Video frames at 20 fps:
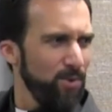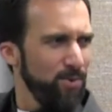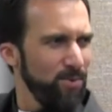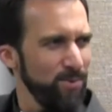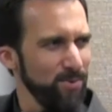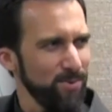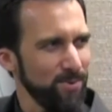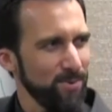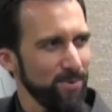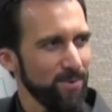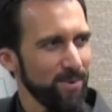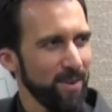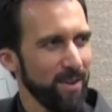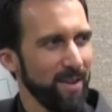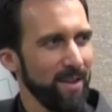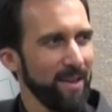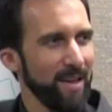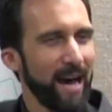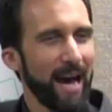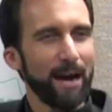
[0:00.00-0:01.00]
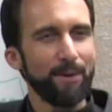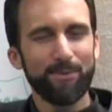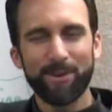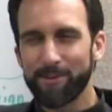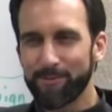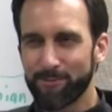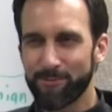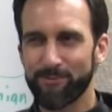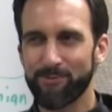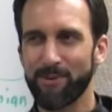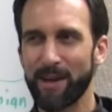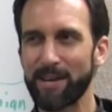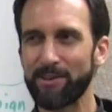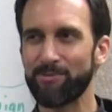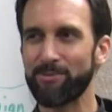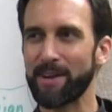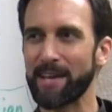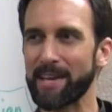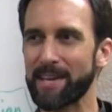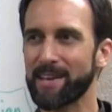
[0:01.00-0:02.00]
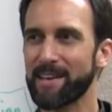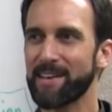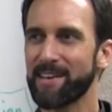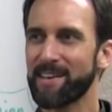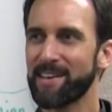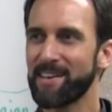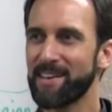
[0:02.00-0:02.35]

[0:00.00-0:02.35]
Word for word: Ooh, I want Frederick